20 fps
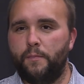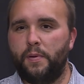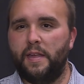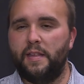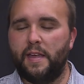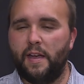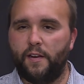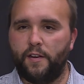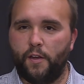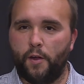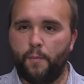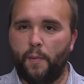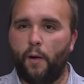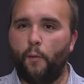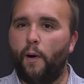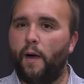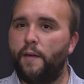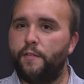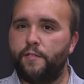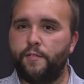be down here. My
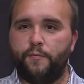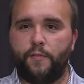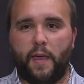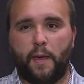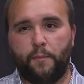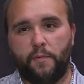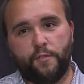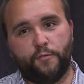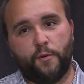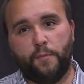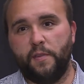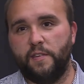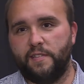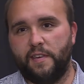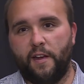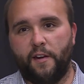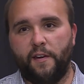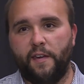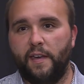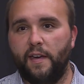wife's family's from this
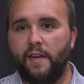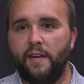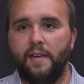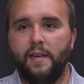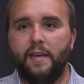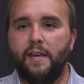area.